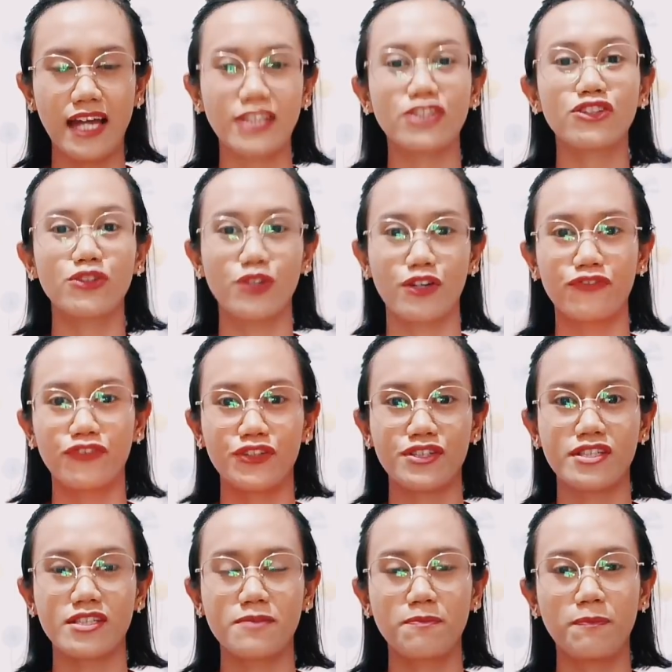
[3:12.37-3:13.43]
get
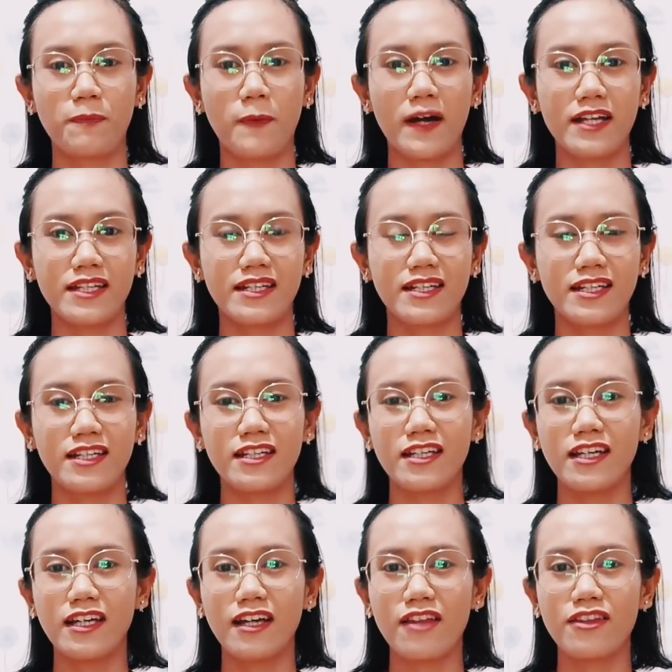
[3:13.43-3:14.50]
nervous. But
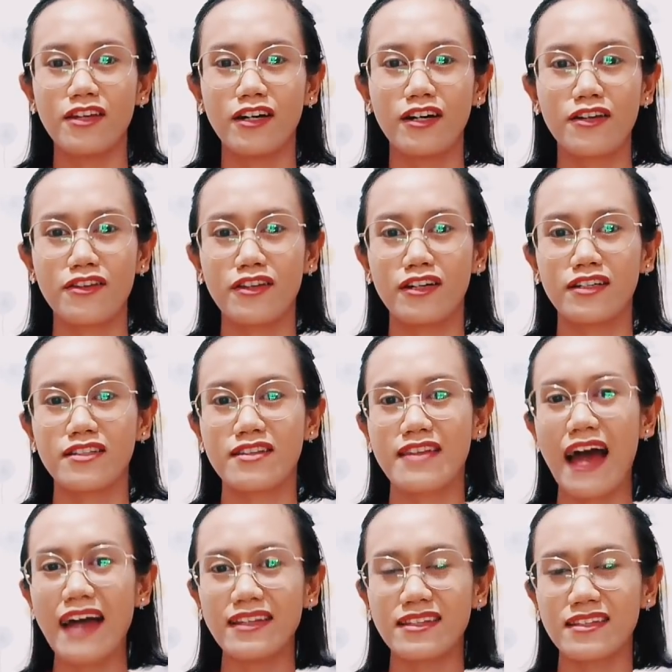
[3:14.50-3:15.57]

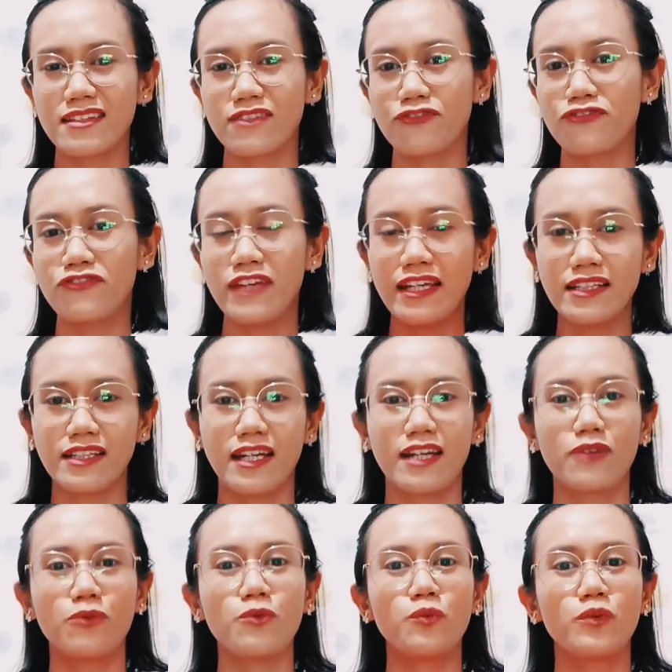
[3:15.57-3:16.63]
that
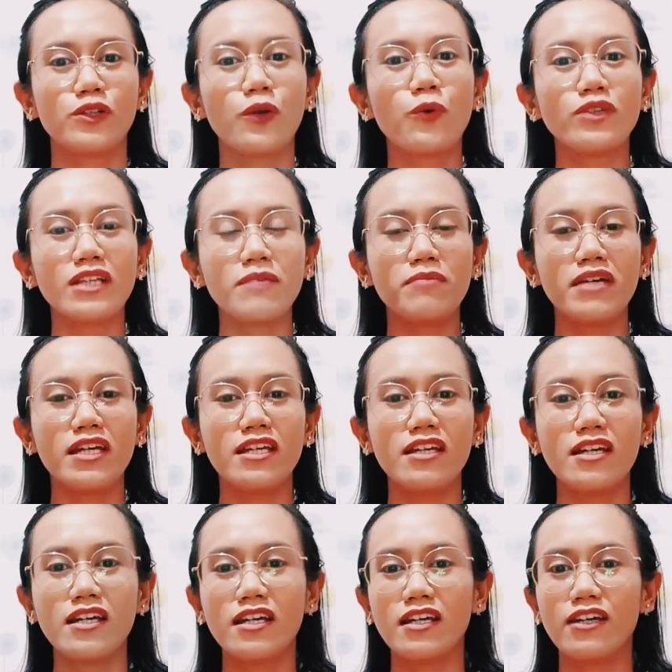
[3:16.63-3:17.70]
feeling will only
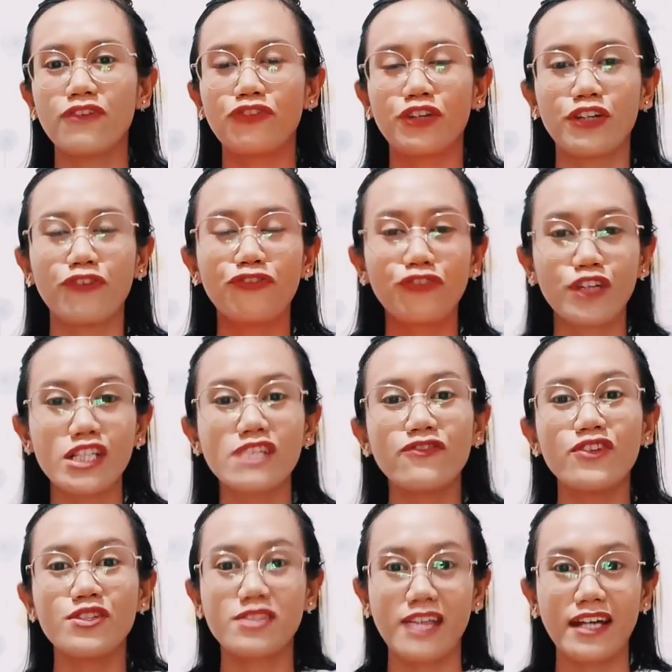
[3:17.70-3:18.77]
be for the first
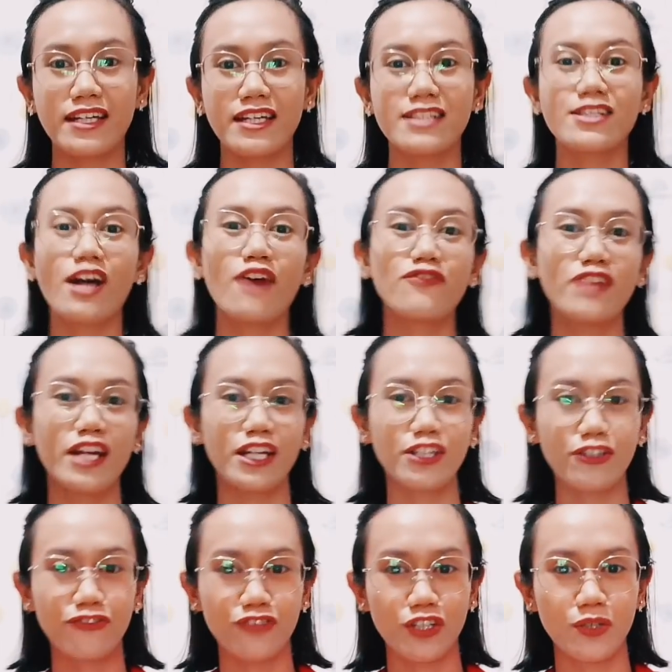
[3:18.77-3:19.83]
few seconds of the
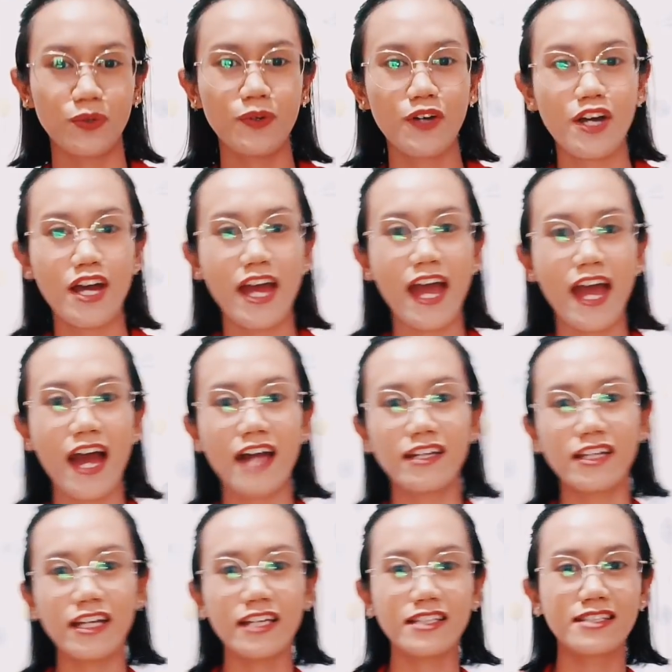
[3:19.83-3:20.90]
interview,
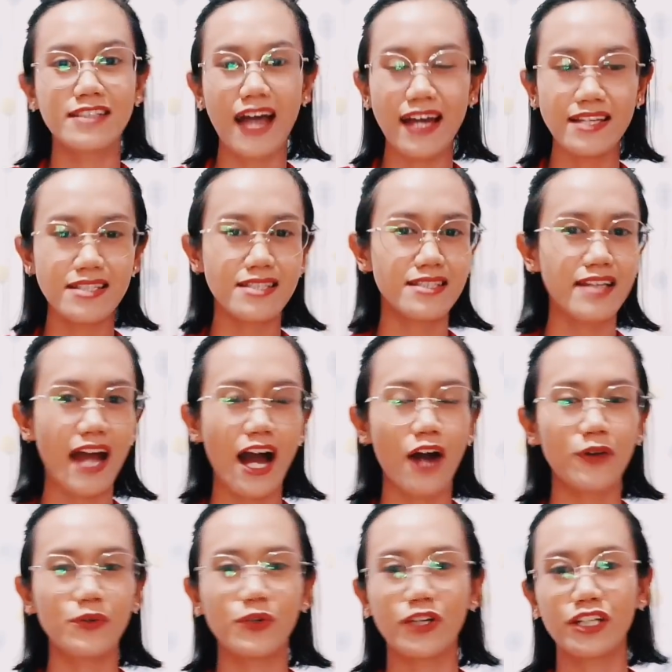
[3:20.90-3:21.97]
and it dies
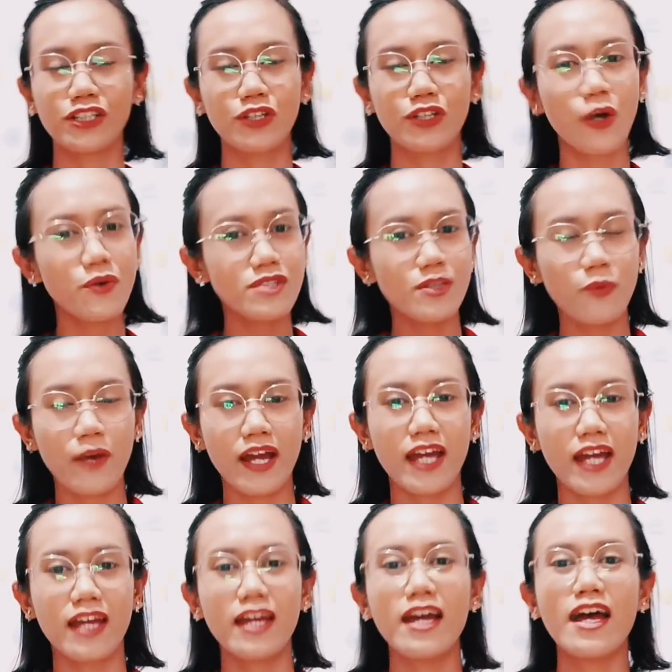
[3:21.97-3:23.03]
down or it goes
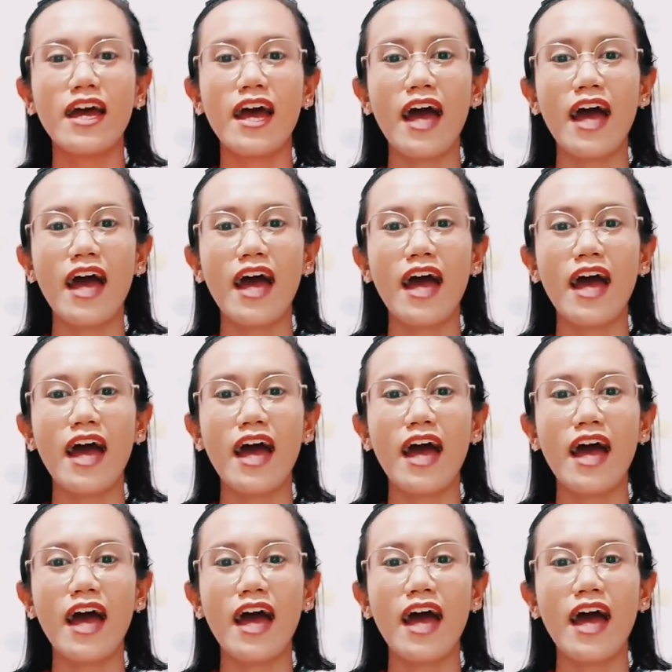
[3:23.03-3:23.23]
away